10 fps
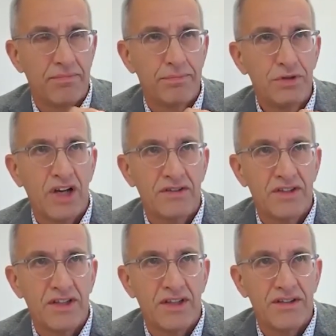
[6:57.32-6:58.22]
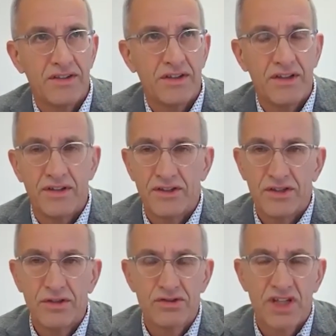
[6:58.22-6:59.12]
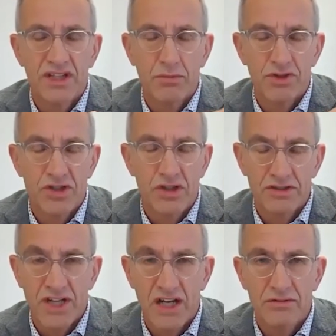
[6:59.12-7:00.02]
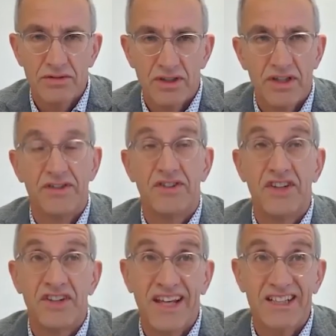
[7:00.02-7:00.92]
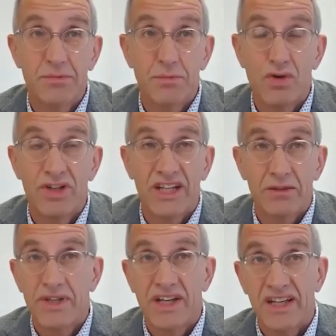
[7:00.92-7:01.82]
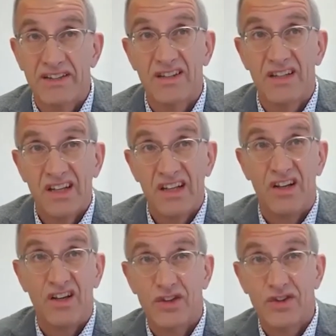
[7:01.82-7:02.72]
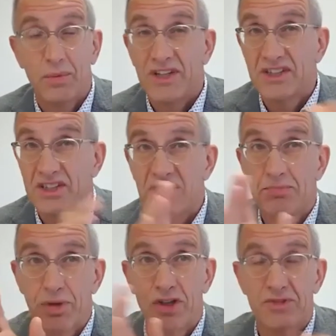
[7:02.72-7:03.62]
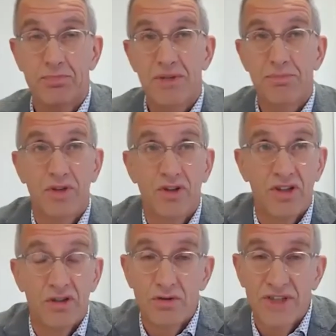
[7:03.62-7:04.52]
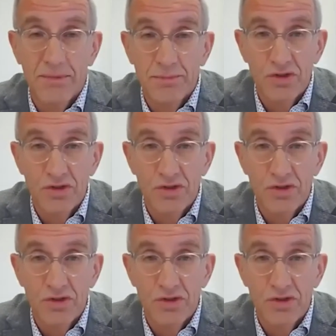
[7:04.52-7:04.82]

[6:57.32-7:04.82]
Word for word: put out the, the, the news that it was lockdown. the next morning, we had uh, 20 plus people who came to